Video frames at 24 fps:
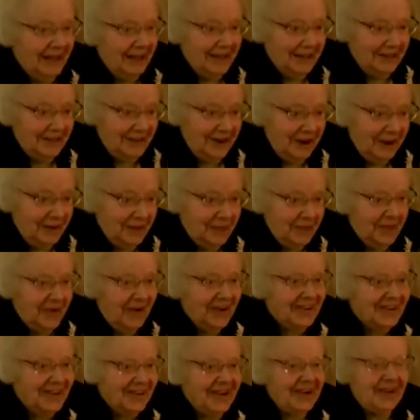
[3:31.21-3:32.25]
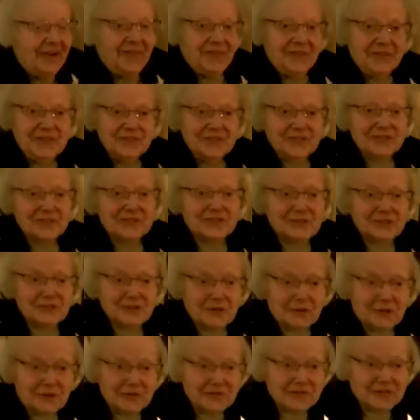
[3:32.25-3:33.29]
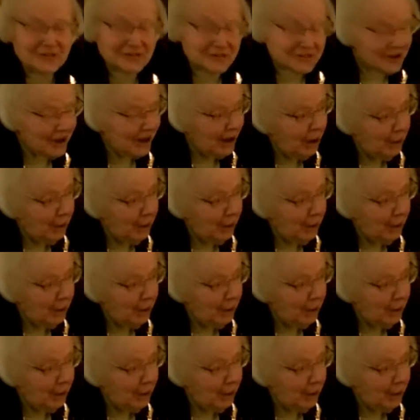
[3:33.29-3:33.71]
You know, this is service.